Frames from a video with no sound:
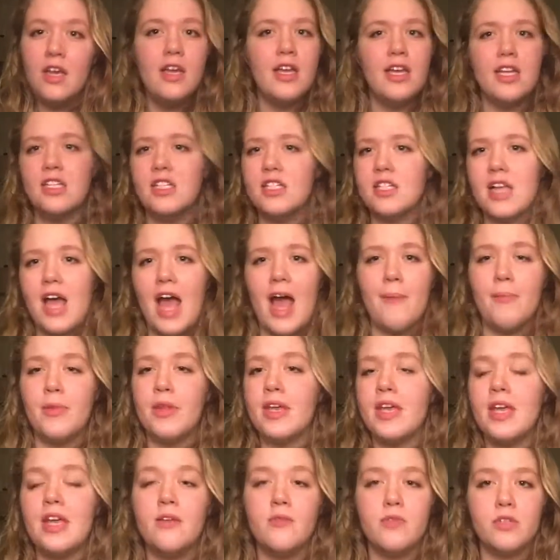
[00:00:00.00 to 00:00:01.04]
Each
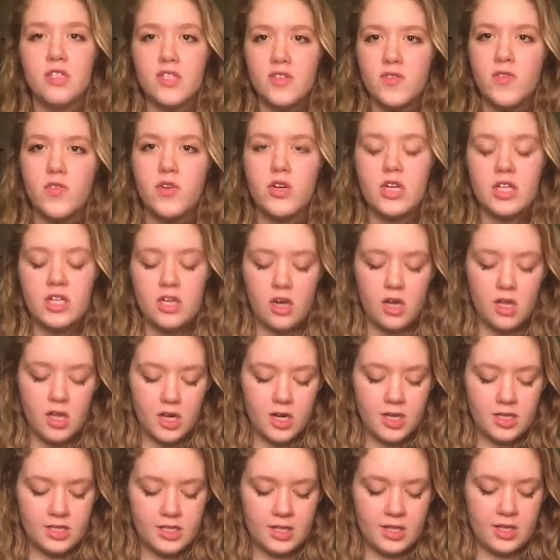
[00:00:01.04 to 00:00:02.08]
applicant was
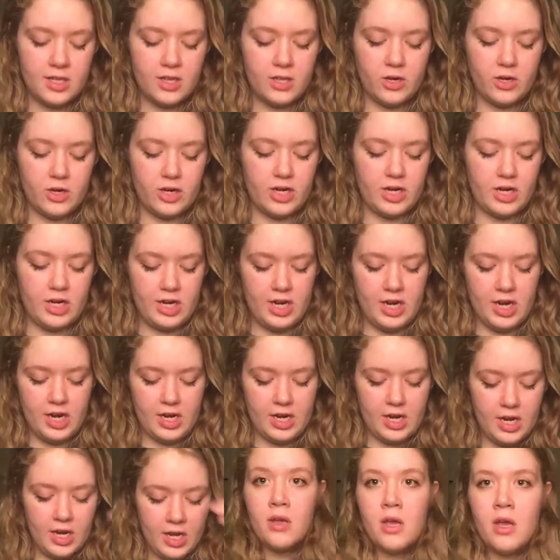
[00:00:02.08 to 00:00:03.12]
$40, and then they're gonna
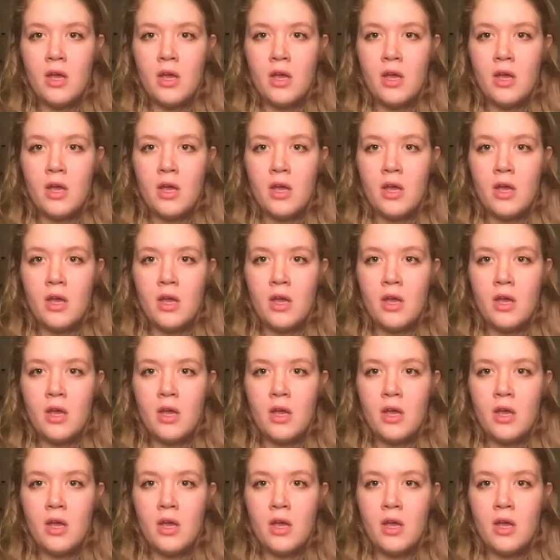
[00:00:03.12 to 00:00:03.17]
need,